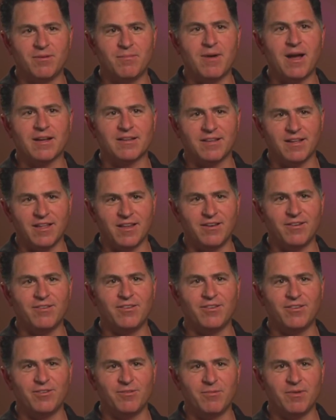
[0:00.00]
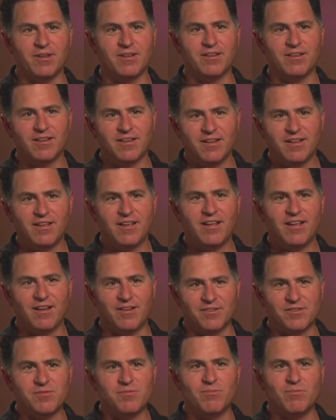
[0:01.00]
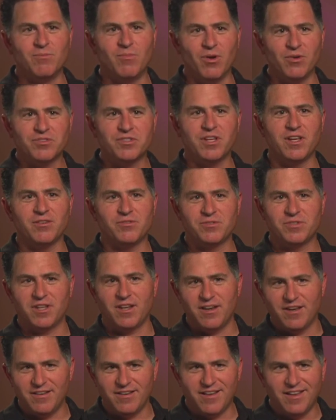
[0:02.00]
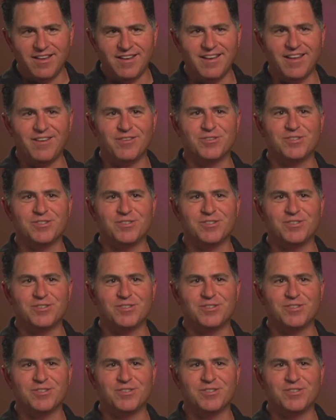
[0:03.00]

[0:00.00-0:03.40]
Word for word: put them back together too. But I was mostly interested in, in